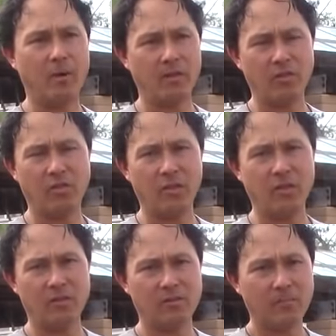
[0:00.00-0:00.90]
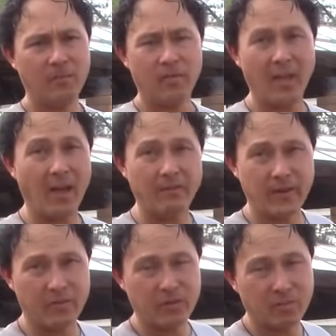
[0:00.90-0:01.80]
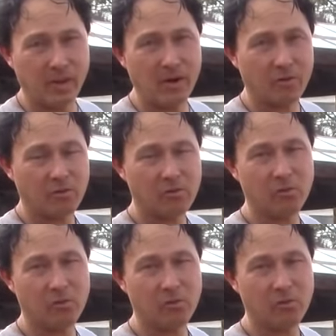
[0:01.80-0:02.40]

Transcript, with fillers: But the thing is, they have different tomatoes.